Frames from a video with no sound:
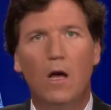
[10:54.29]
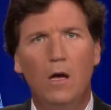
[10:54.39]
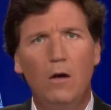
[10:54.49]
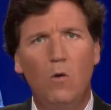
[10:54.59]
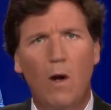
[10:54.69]

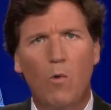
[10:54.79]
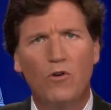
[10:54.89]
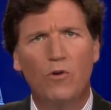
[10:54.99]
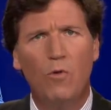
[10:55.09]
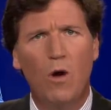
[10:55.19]
Oh, I
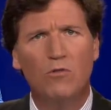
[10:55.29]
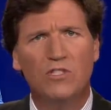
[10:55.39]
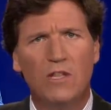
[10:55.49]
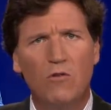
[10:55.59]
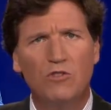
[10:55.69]
wonder who
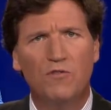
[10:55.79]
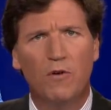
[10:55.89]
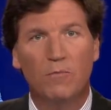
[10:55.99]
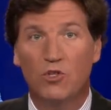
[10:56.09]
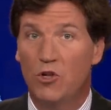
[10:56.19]
owns those
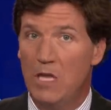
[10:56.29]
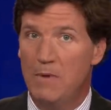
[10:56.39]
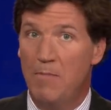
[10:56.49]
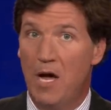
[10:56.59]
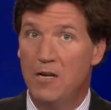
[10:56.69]
firms. Could they
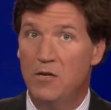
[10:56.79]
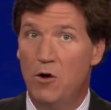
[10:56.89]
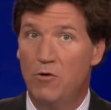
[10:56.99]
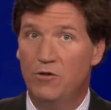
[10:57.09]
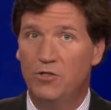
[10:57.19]
be Biden
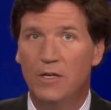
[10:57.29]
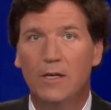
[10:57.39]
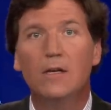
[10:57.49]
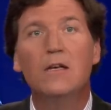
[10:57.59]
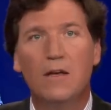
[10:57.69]
donors?
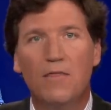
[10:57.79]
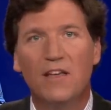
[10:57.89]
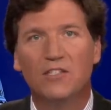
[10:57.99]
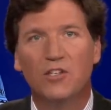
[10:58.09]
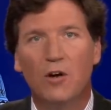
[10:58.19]

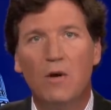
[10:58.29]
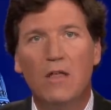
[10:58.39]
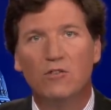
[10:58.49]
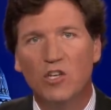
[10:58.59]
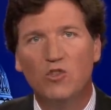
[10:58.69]
Think so.
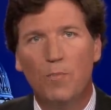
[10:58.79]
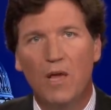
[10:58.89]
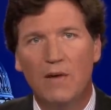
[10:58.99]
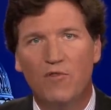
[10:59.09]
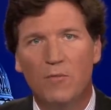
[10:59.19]
There's also a
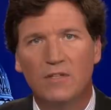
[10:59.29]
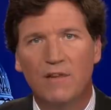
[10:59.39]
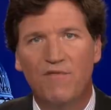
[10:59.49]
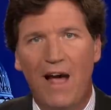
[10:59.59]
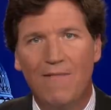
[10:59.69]
plan for
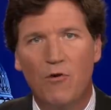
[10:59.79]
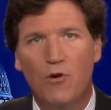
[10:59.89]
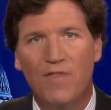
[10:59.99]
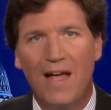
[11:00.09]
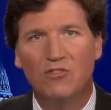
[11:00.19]
building
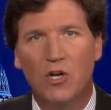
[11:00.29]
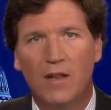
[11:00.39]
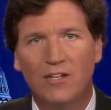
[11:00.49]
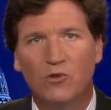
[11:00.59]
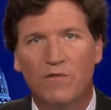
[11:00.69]
500,000
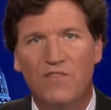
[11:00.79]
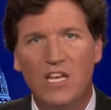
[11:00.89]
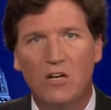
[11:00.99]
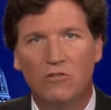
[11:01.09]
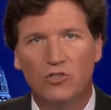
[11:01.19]
electric
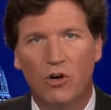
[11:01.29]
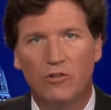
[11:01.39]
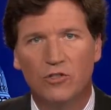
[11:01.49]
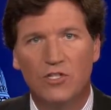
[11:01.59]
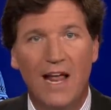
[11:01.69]
vehicle
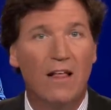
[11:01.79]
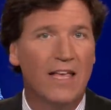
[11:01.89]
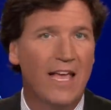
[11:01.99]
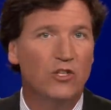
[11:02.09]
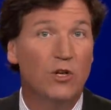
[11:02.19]
chargers, an
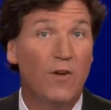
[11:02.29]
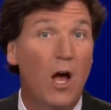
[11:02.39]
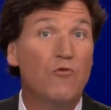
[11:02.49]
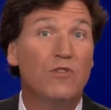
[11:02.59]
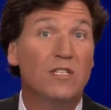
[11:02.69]
allocation of
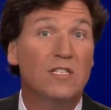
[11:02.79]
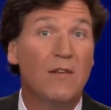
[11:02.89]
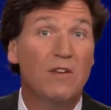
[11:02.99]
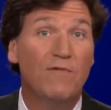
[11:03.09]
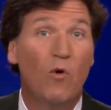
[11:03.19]

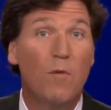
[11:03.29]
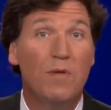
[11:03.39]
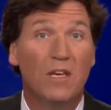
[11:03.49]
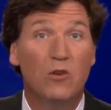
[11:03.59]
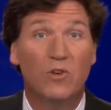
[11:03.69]
174
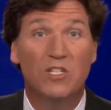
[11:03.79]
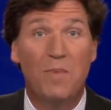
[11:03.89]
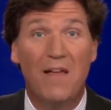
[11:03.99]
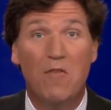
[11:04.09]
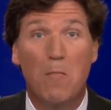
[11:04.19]
billion to expand the